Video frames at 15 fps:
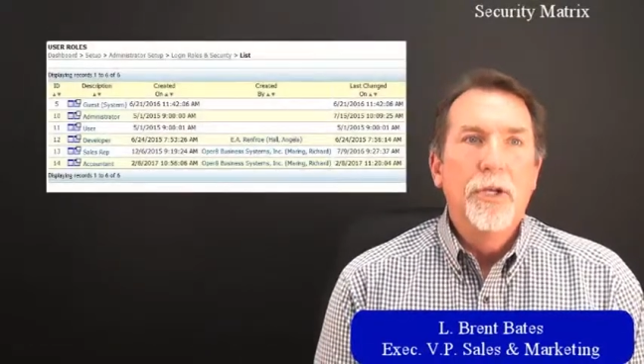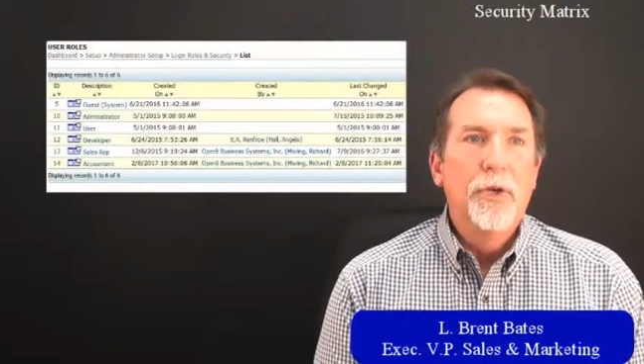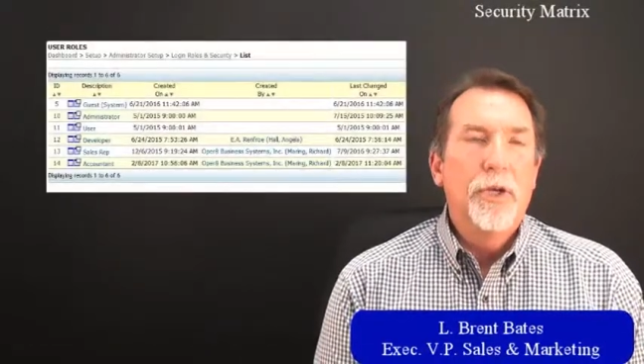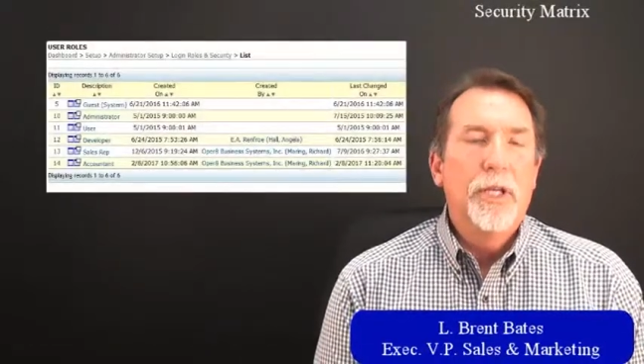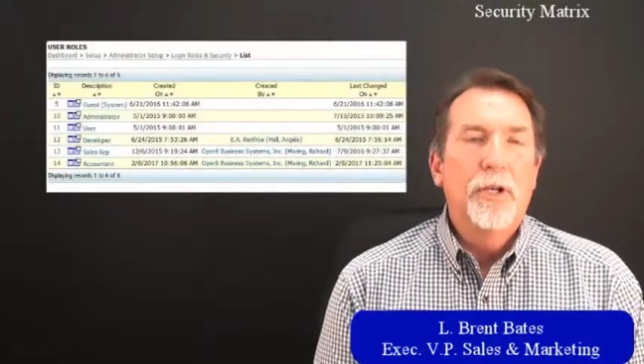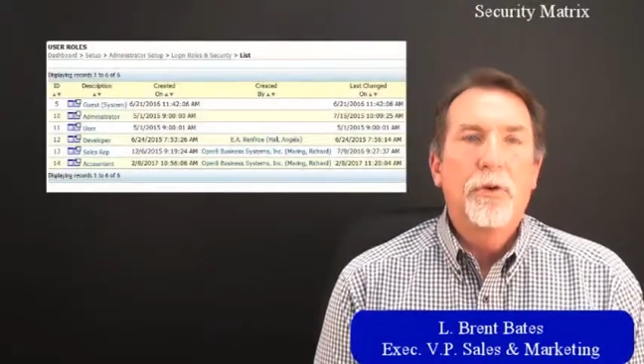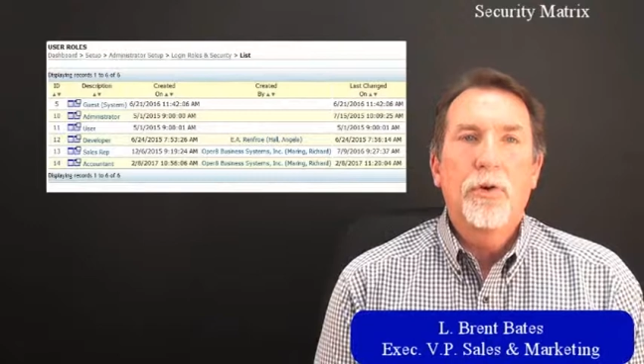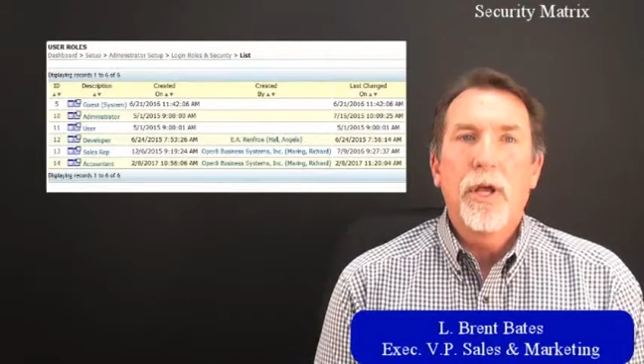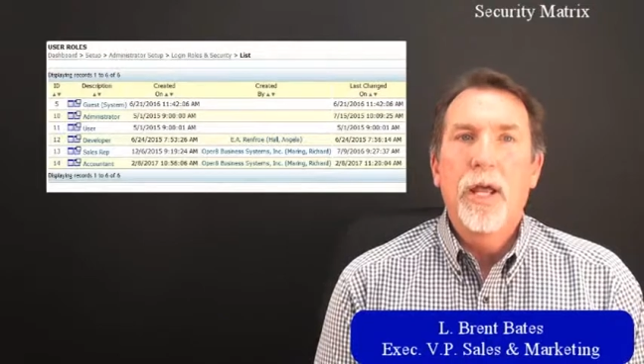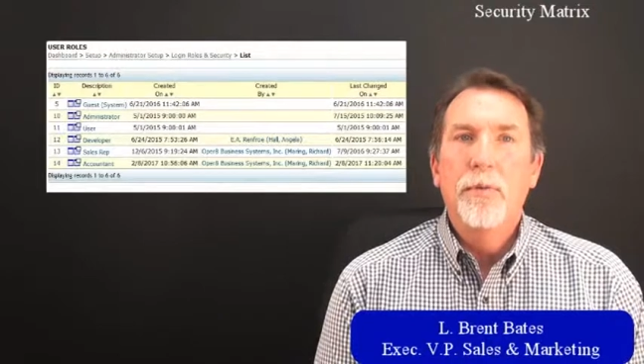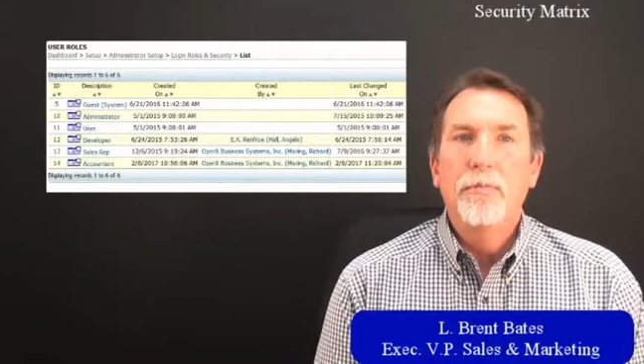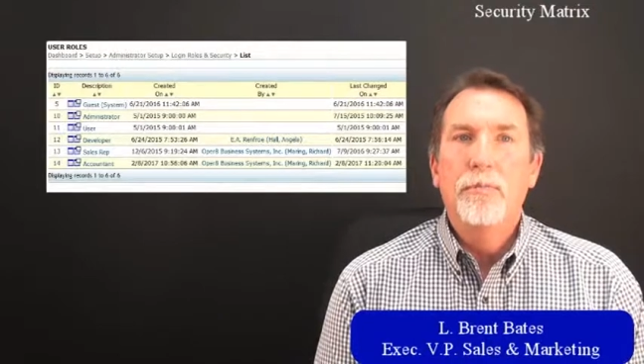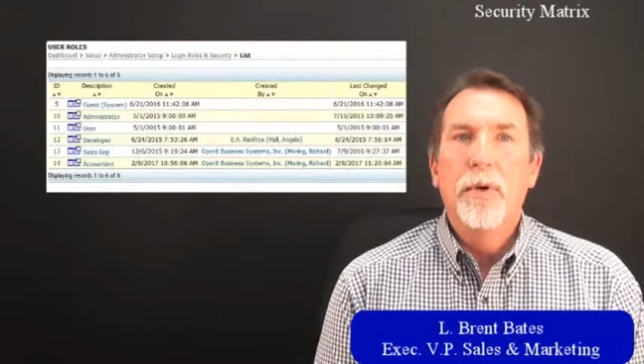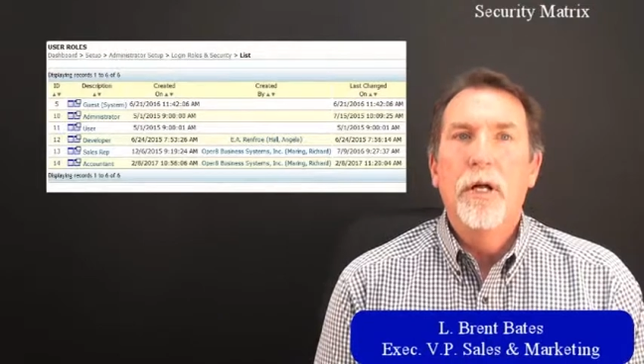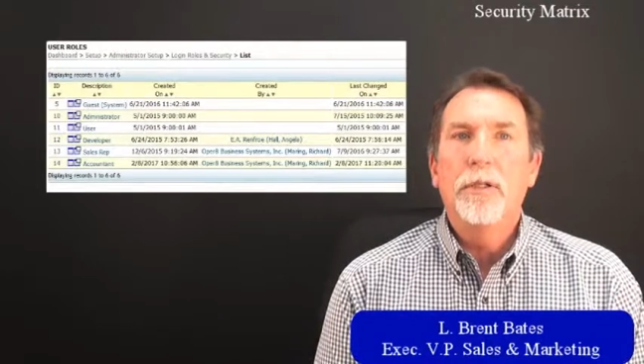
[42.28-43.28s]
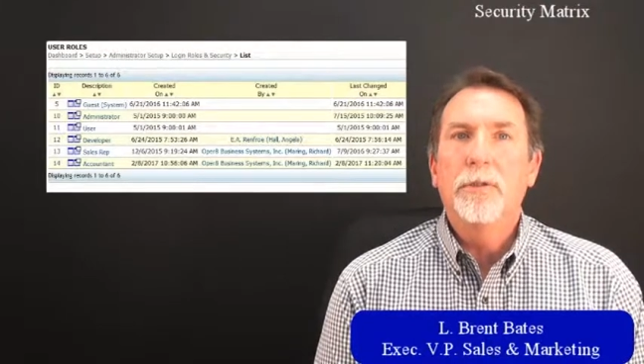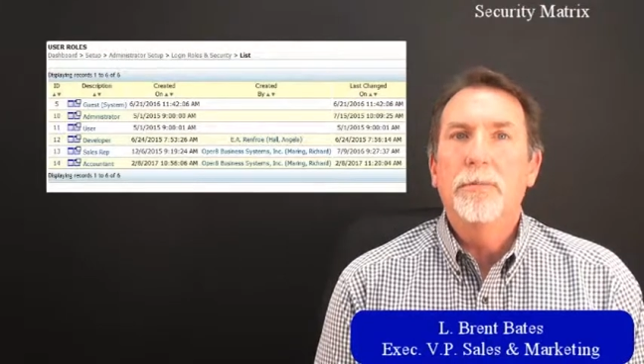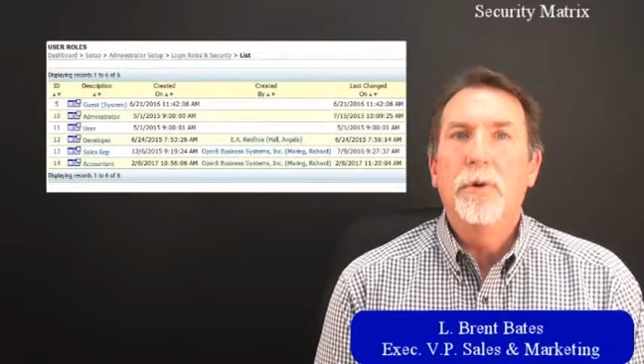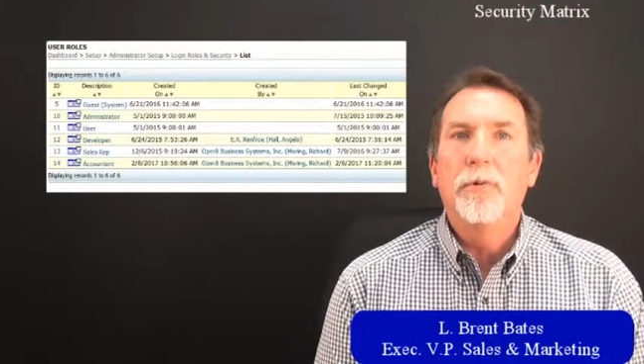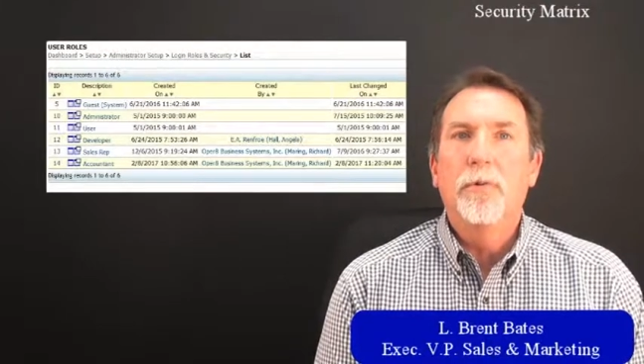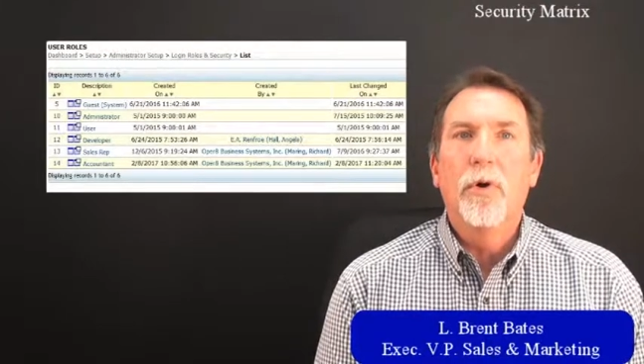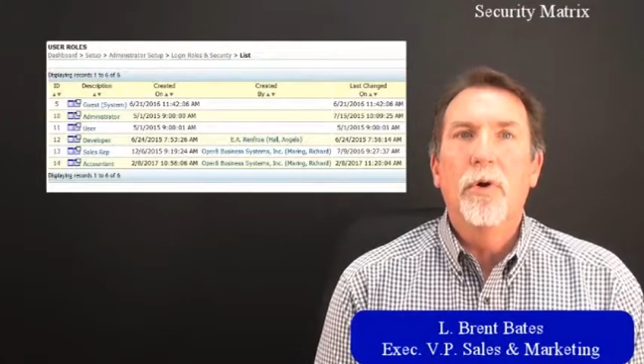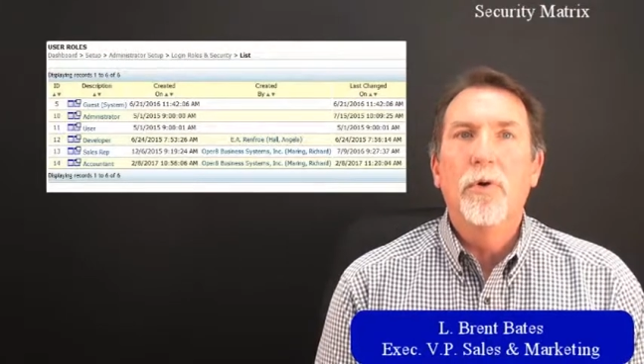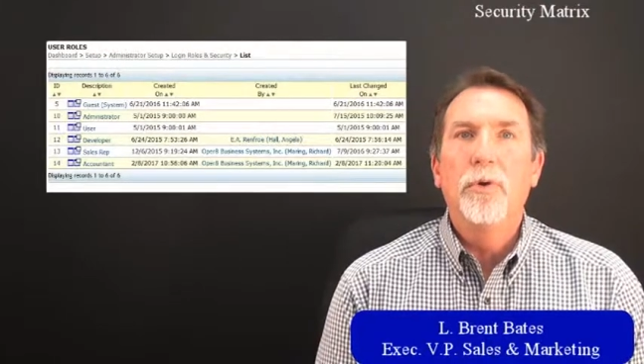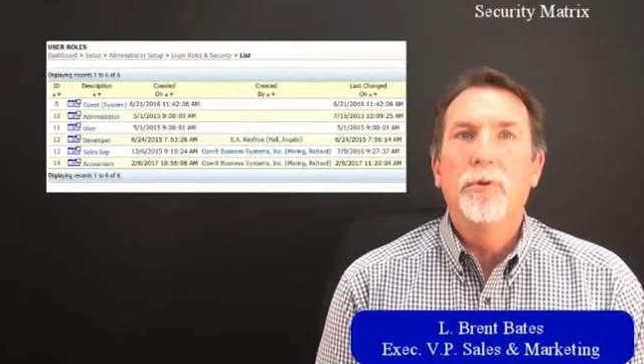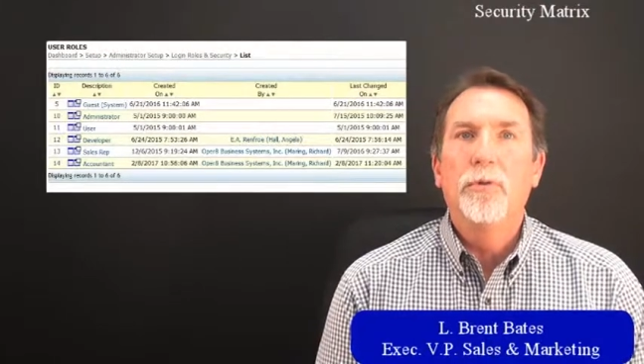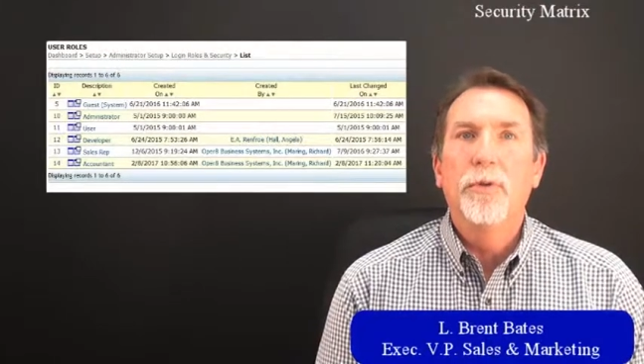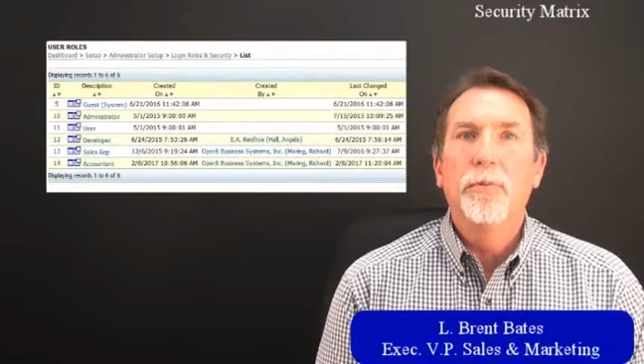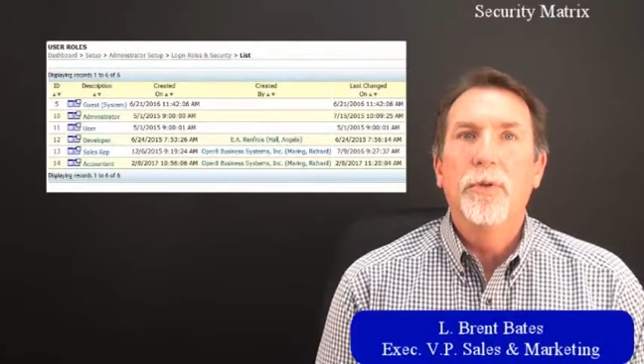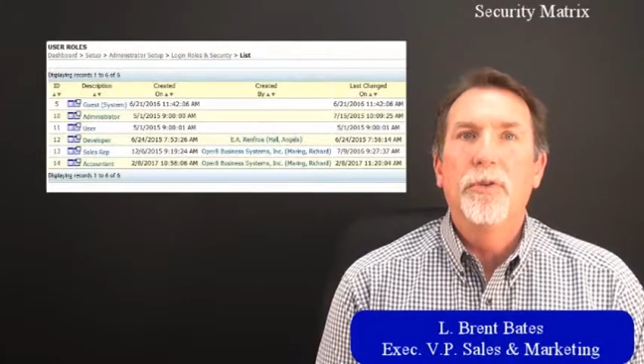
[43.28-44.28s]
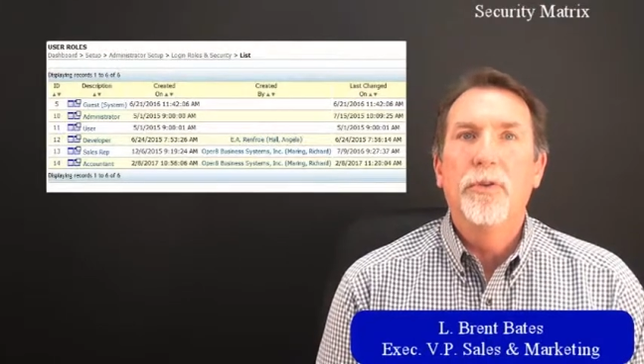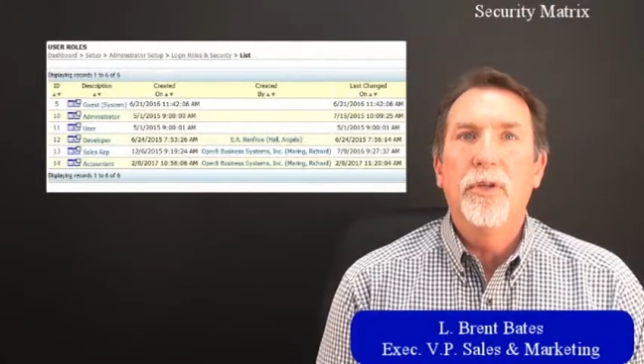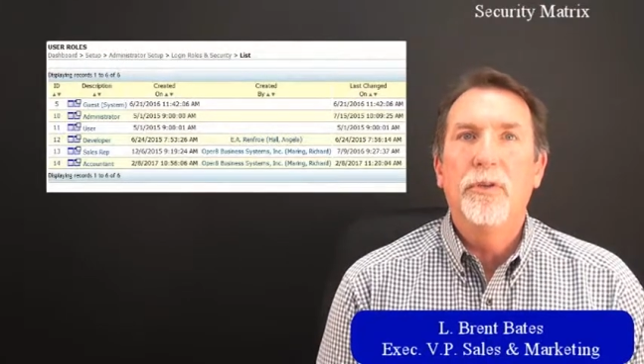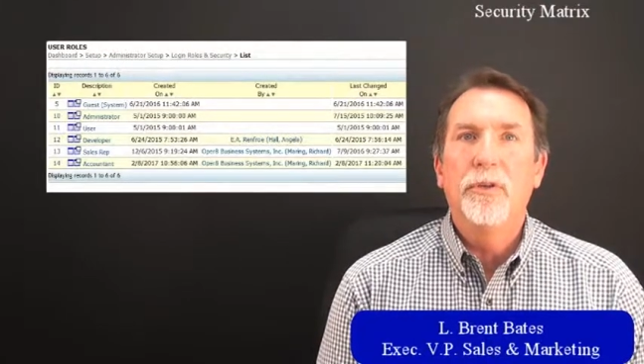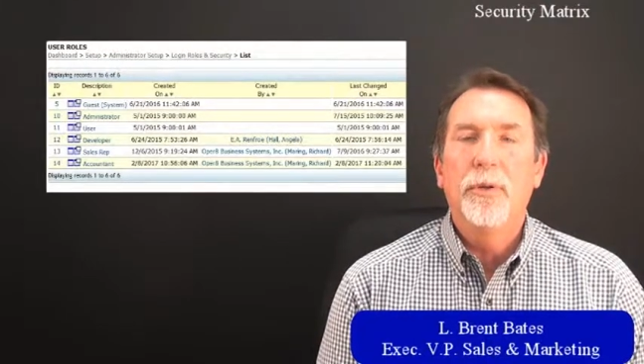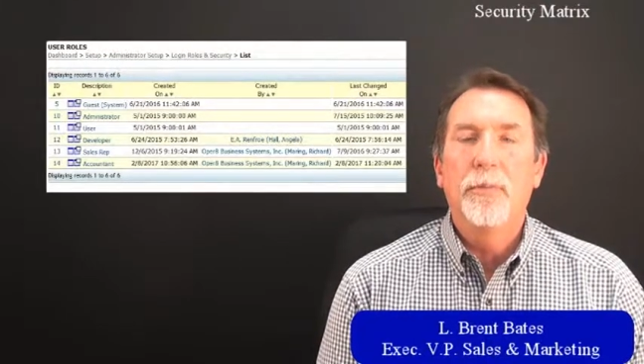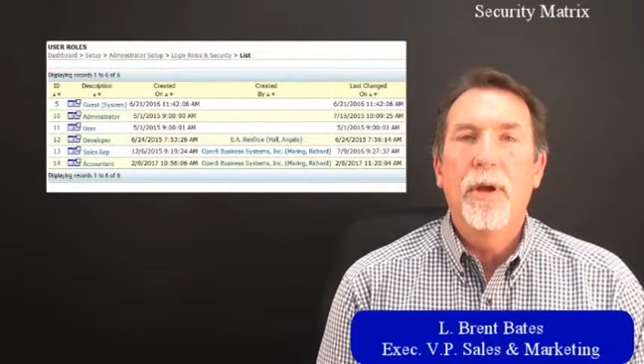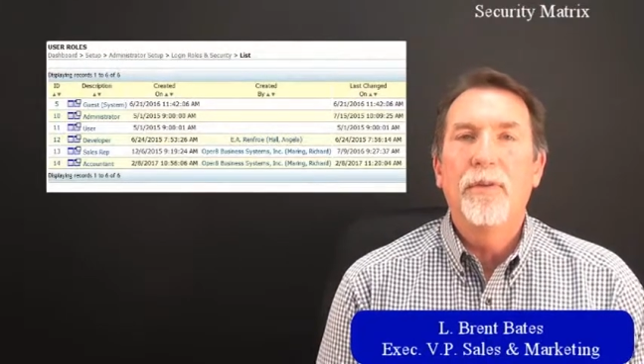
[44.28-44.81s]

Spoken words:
You can create multiple roles from the system,